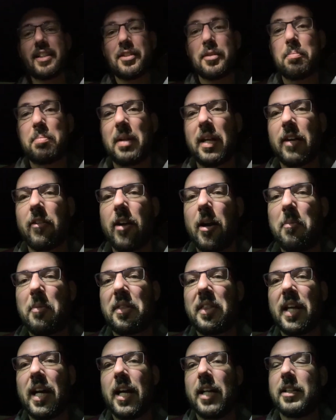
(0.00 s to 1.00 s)
to play around with
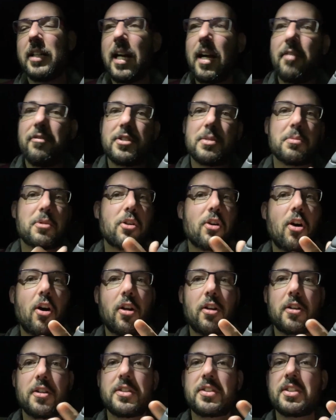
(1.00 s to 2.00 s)
that, have some
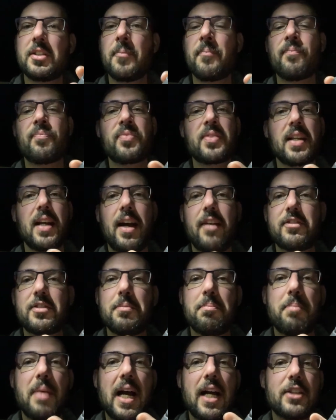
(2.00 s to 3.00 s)
crawlers, have
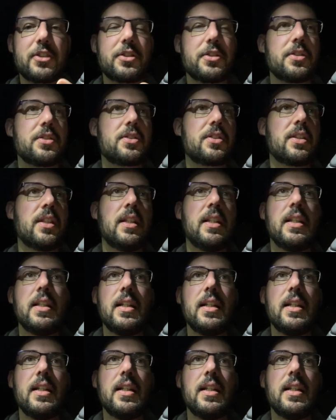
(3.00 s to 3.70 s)
some bashers,